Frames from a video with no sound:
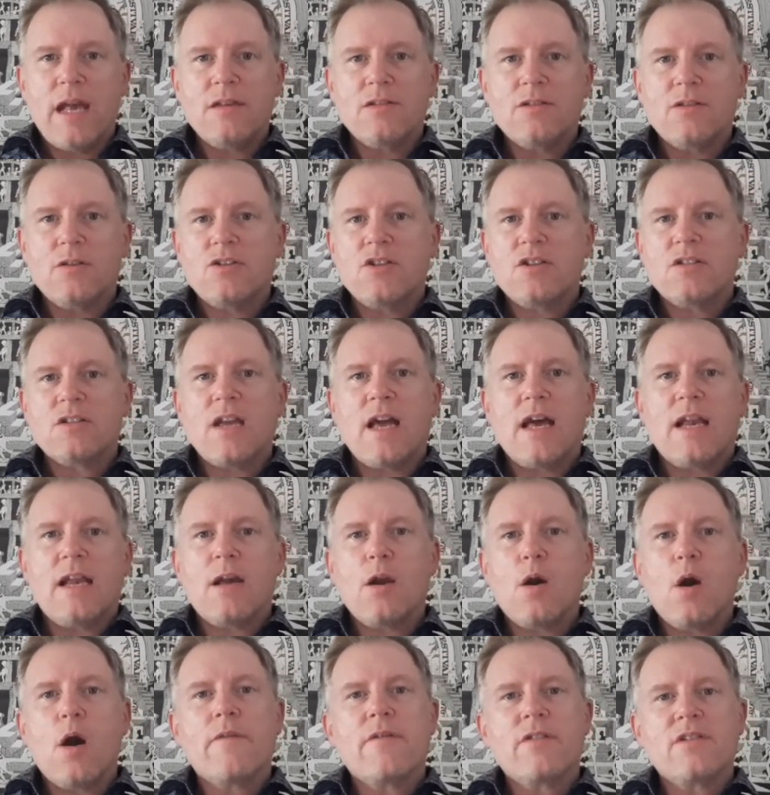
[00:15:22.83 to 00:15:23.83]
So just kind of
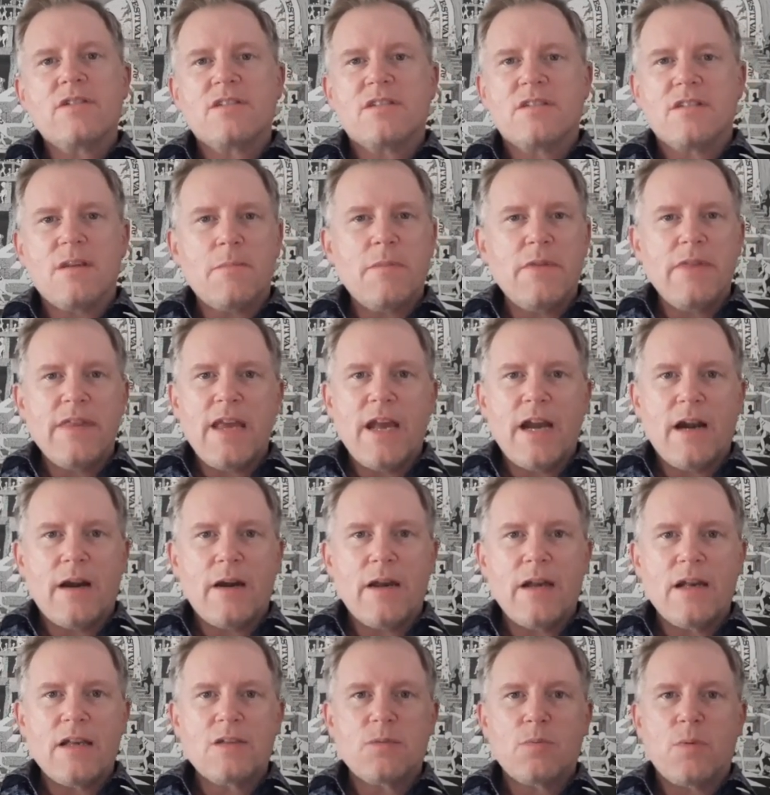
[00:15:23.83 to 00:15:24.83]
go over some of the
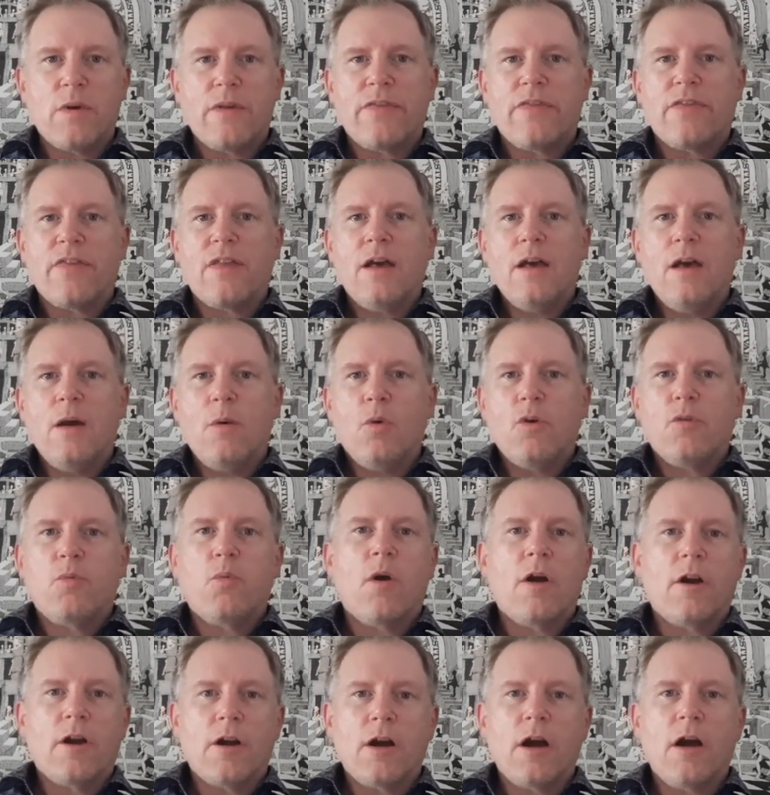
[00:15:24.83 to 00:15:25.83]
areas with
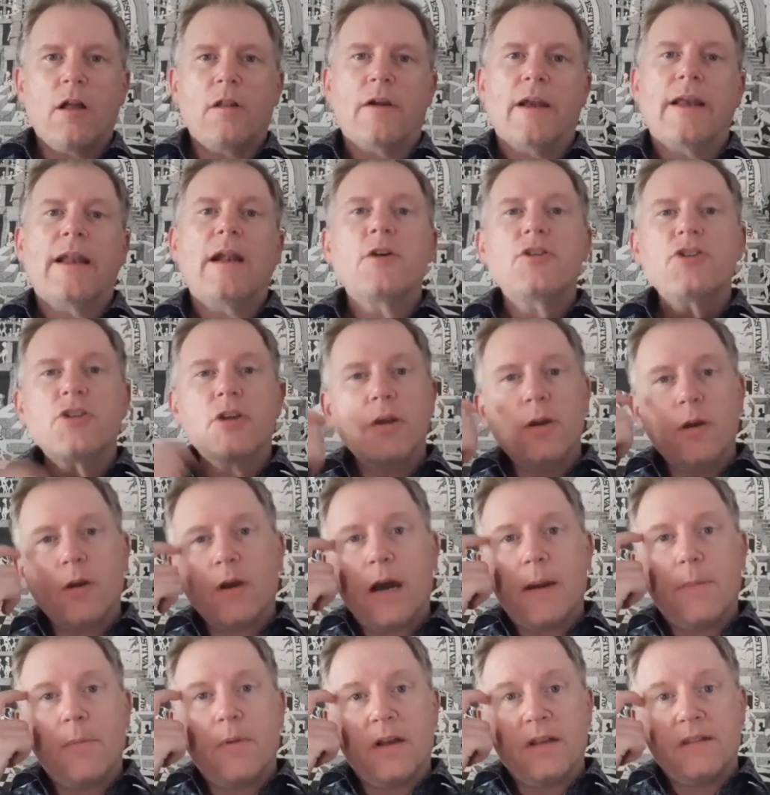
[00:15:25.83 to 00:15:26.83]
watercolor, and I'll show you a
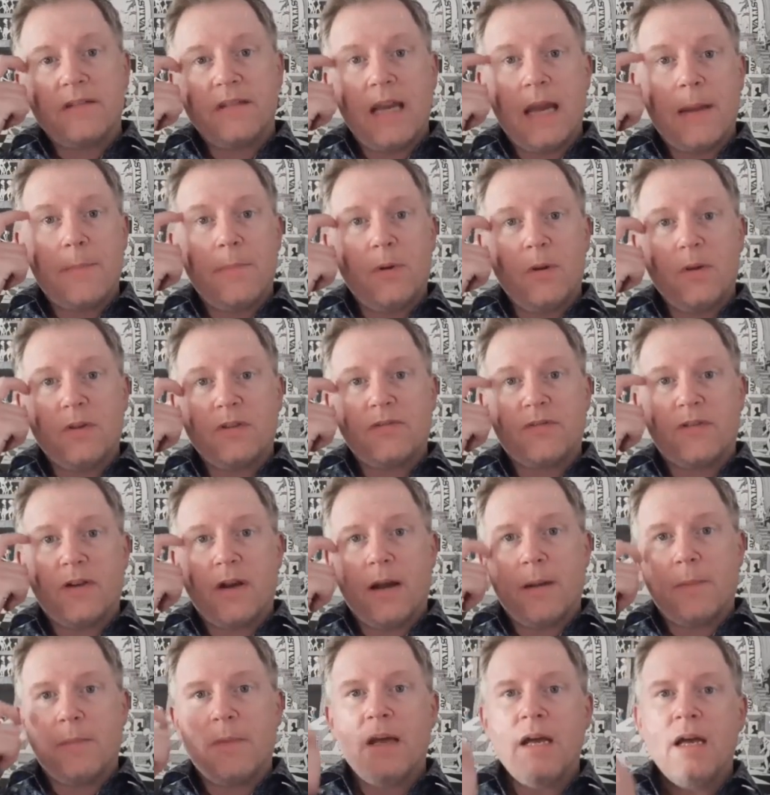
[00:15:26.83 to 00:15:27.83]
couple examples
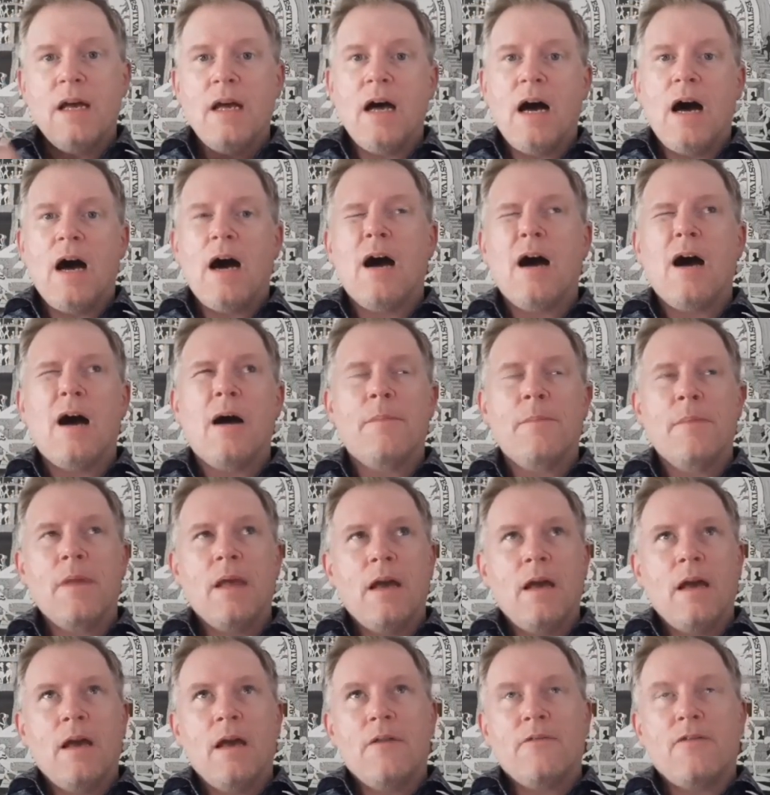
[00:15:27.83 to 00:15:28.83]
from
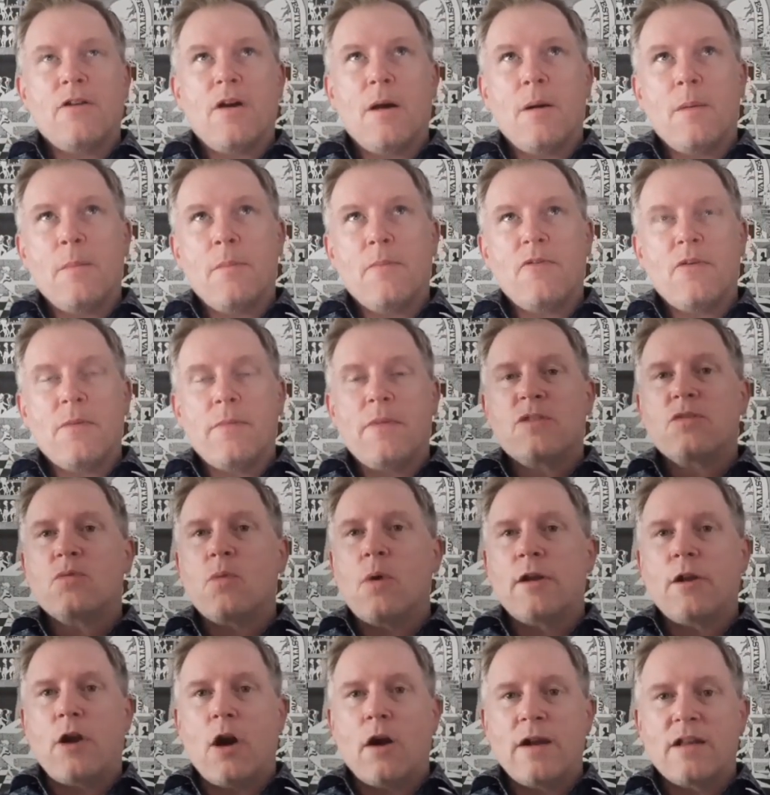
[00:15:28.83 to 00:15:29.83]
this
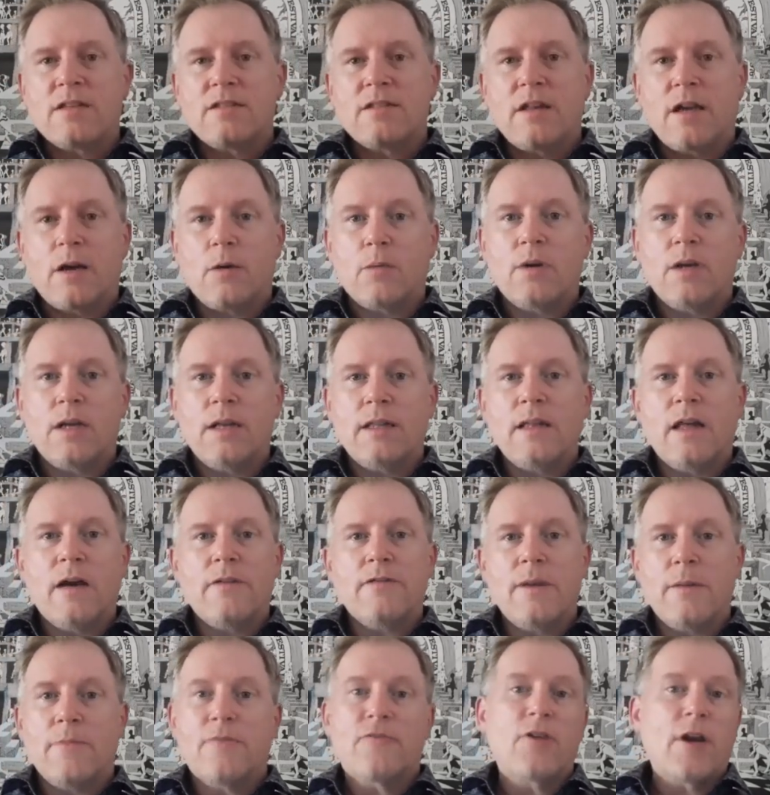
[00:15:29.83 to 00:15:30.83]
one artist that I really love
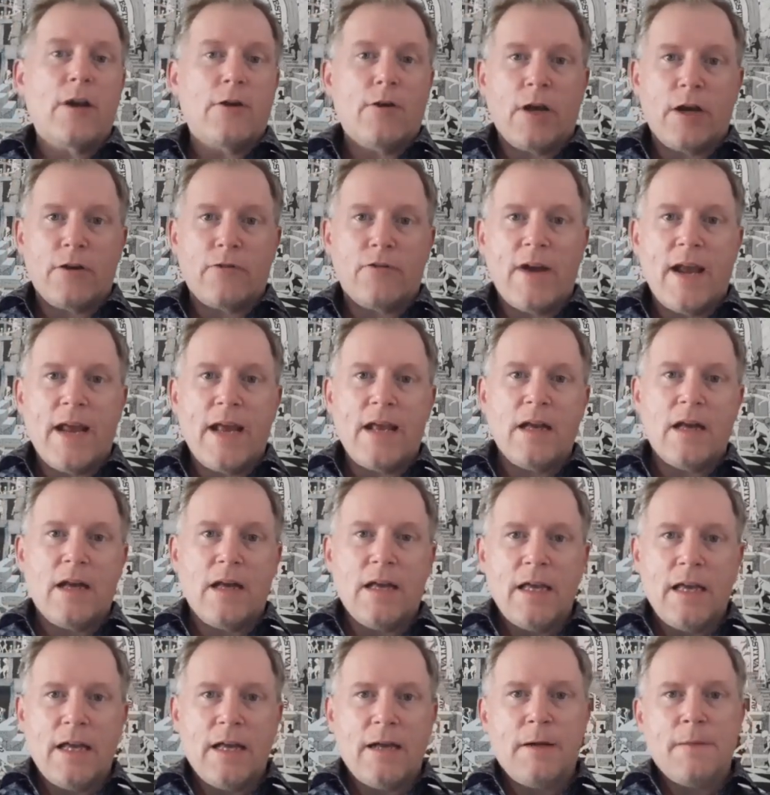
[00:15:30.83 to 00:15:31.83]
named Frederick Frank
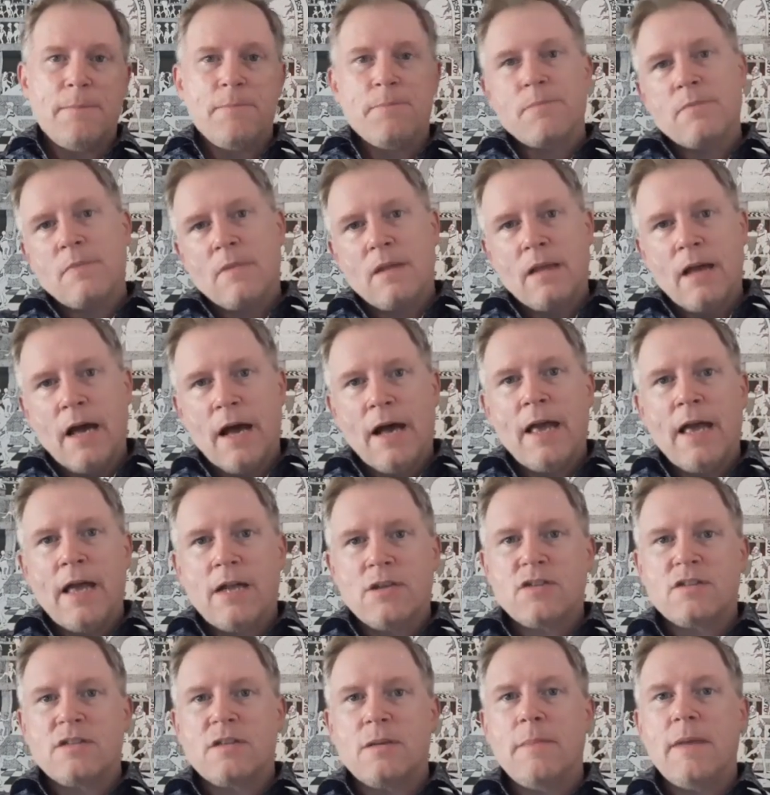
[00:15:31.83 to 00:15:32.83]
in
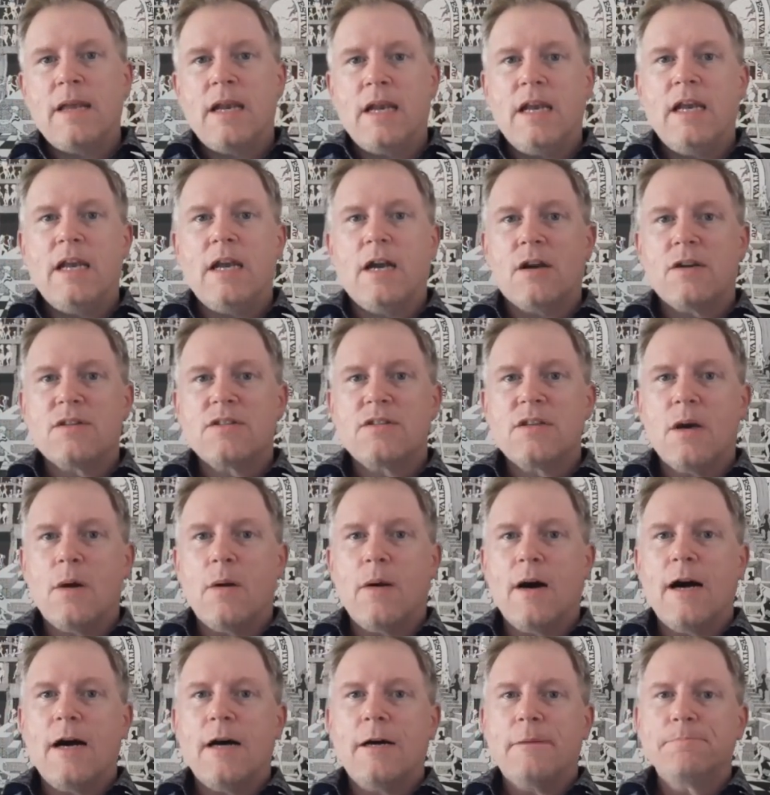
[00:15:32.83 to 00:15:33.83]
just a minute here.
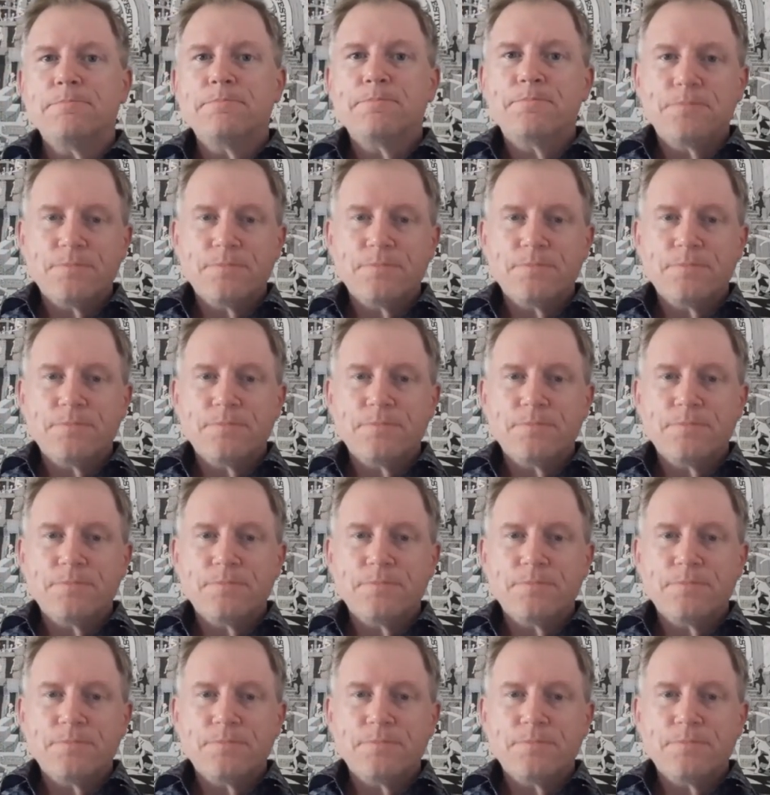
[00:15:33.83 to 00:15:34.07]
So